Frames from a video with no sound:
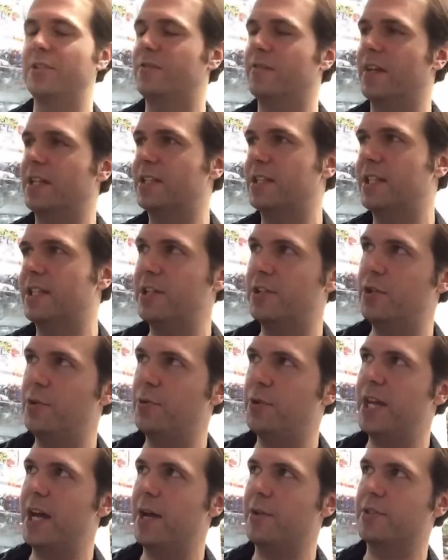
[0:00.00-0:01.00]
let's say,
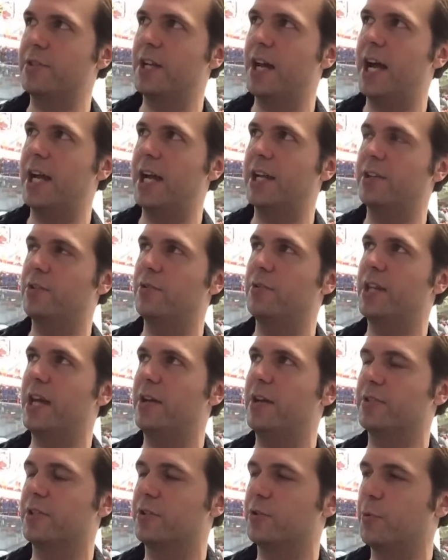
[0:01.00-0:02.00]
2009 to
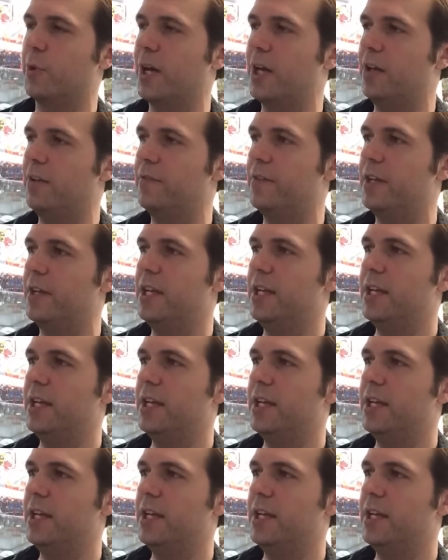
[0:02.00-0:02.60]
2012.